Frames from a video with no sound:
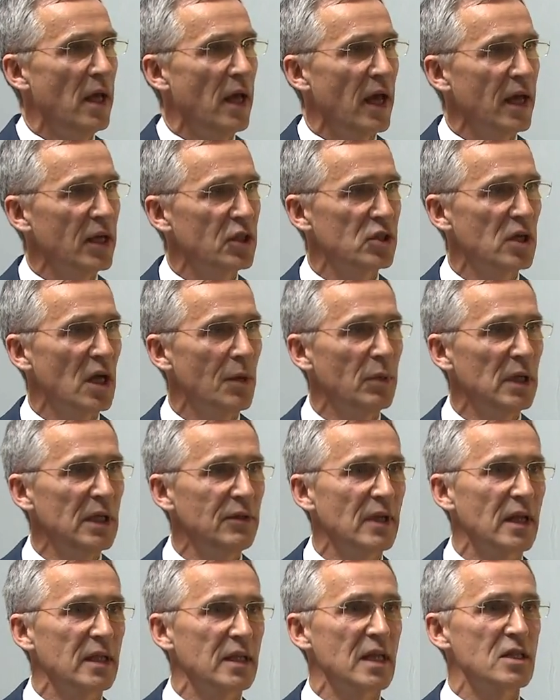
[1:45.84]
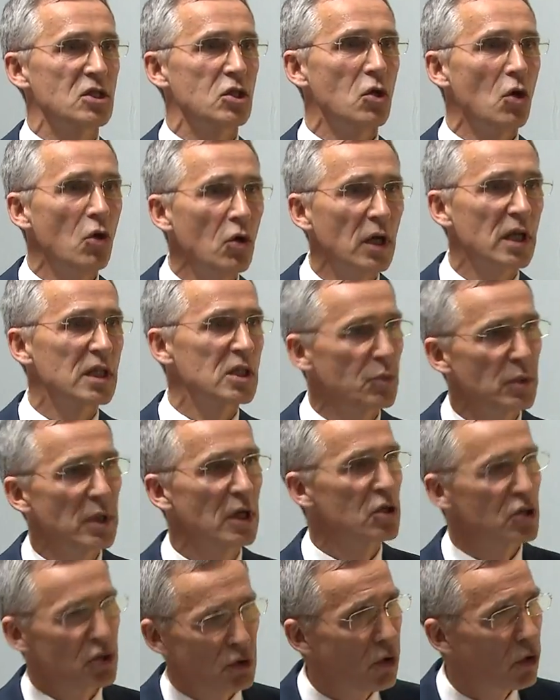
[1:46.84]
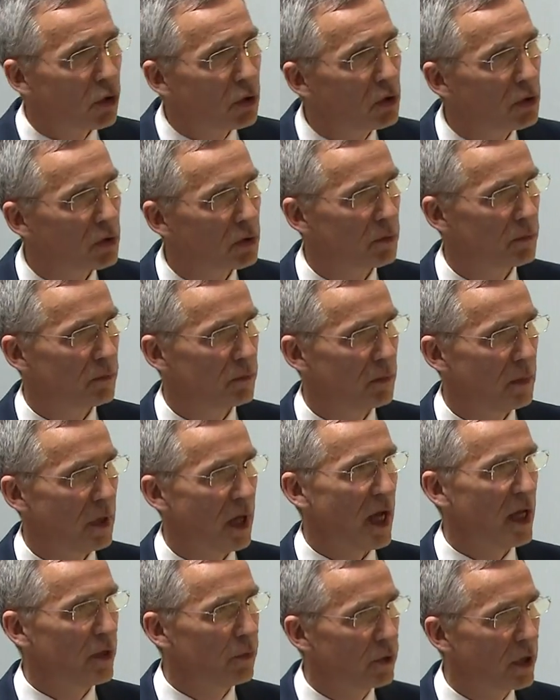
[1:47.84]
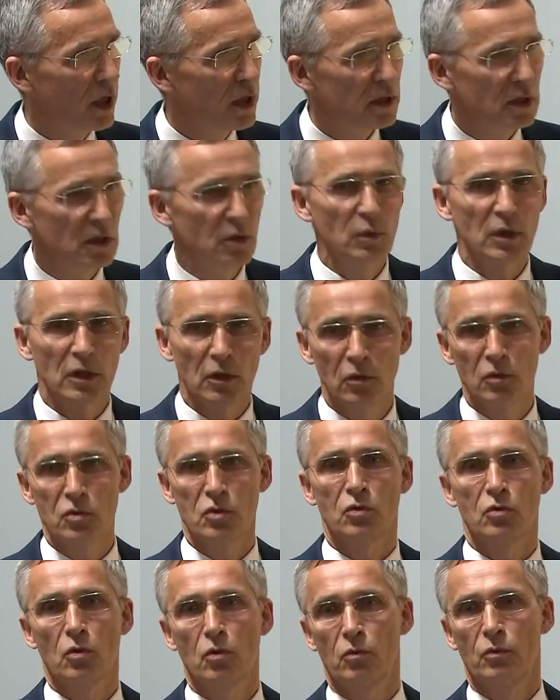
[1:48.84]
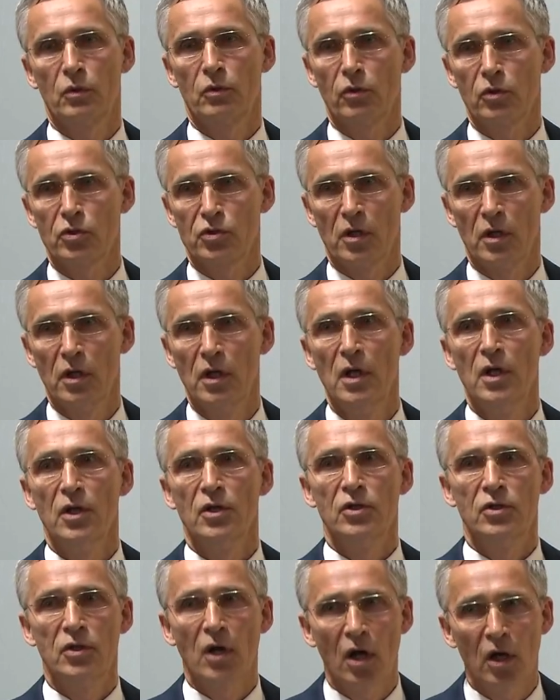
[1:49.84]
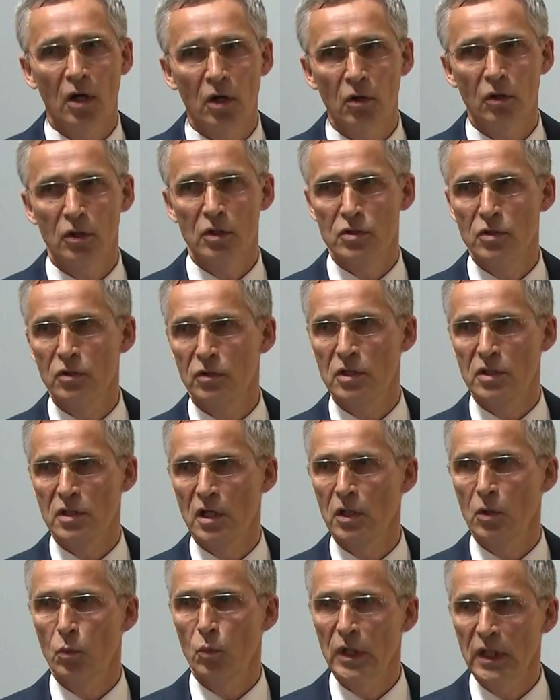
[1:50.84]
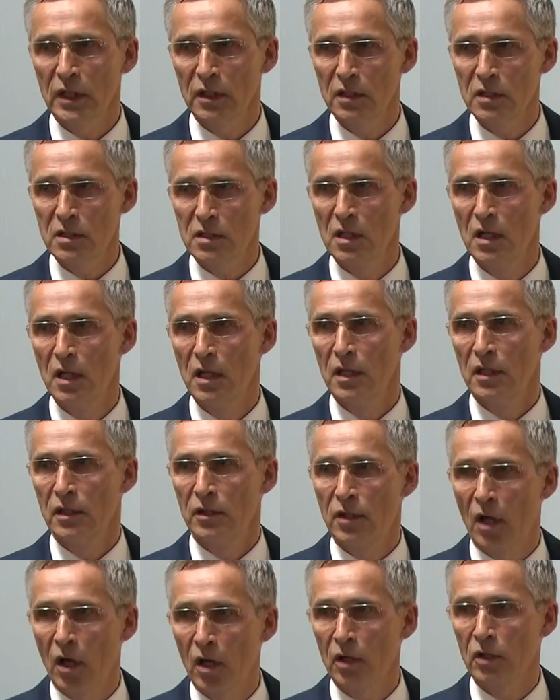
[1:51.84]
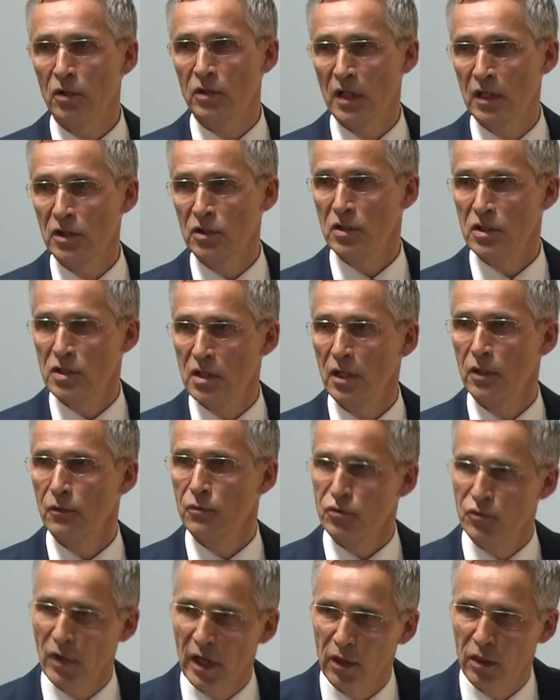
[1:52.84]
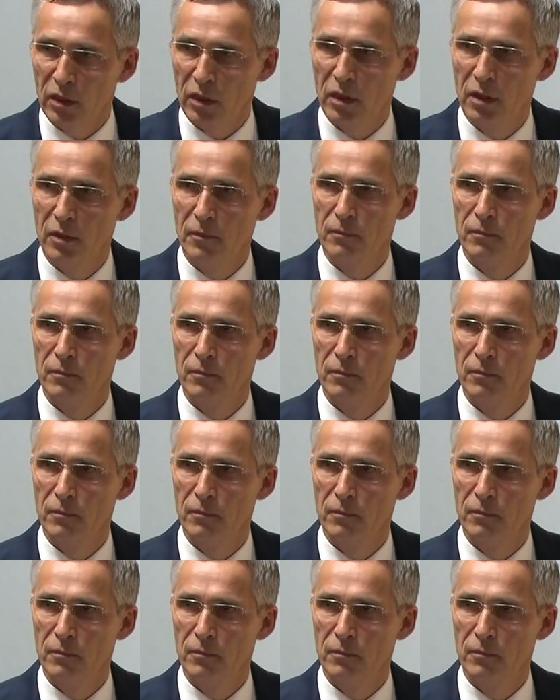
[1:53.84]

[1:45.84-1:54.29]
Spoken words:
Actually, I believe that as long as we are strong and united, we can also talk with Russia. Dialogue is not a sign of weakness. Dialogue is actually a sign of strength.